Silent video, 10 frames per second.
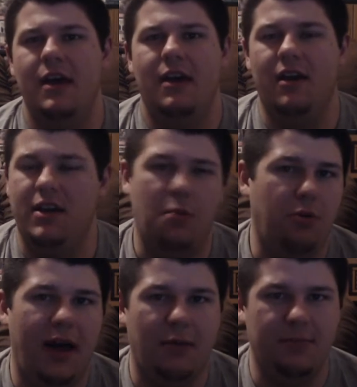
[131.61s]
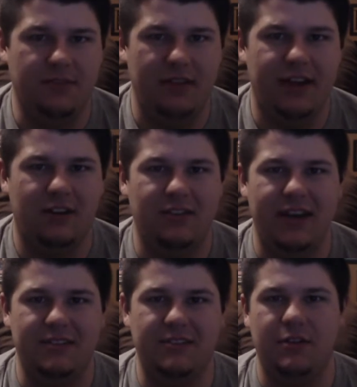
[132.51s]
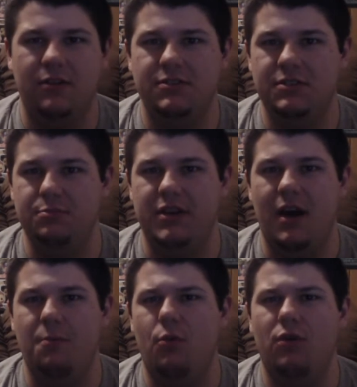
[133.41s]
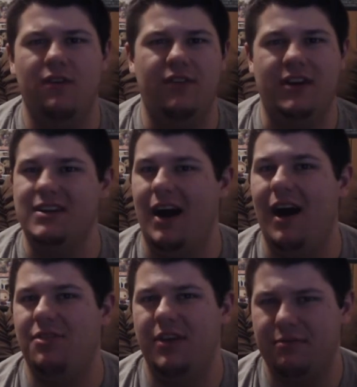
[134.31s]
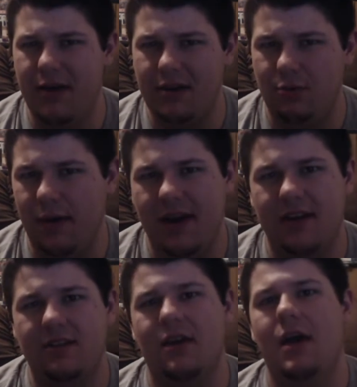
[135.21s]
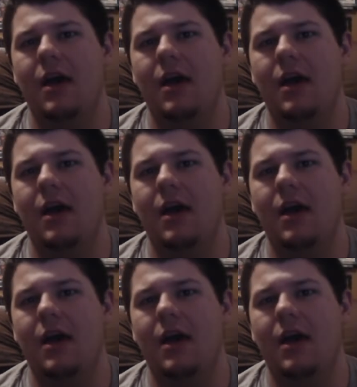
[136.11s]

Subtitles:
a couple albums later, they start to become more of a gothic metal band,